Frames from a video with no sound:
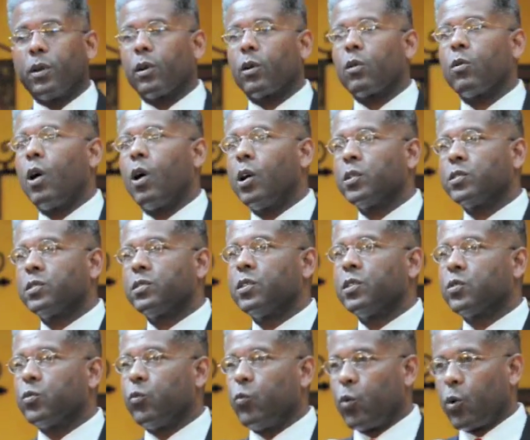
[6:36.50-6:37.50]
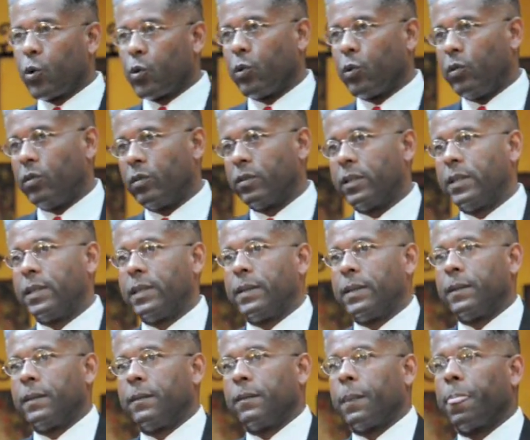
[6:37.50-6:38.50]
but across this world.
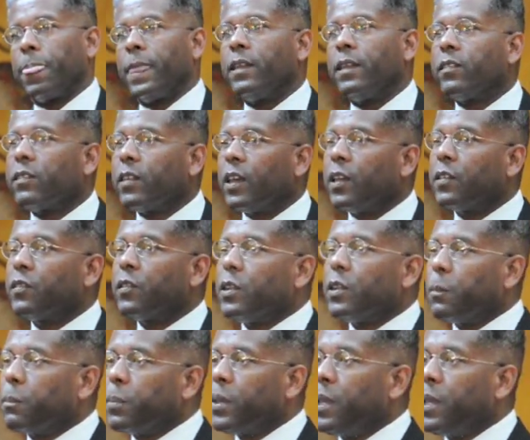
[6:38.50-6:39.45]
It says that the